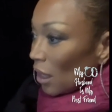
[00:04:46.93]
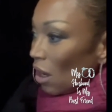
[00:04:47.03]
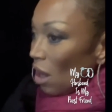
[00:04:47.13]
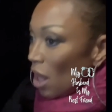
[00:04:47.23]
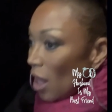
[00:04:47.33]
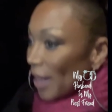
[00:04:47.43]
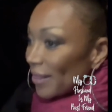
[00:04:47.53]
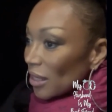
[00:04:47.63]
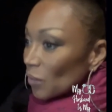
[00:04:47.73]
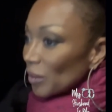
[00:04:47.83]
Oh,
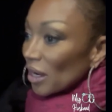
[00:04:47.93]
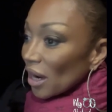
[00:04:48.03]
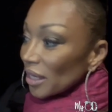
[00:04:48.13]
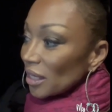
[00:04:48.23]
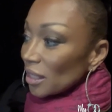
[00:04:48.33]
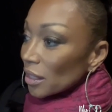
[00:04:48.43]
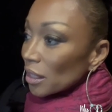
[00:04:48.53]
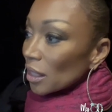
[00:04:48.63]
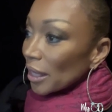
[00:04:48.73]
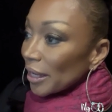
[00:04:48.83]
I think we are
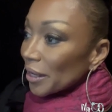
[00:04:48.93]
here.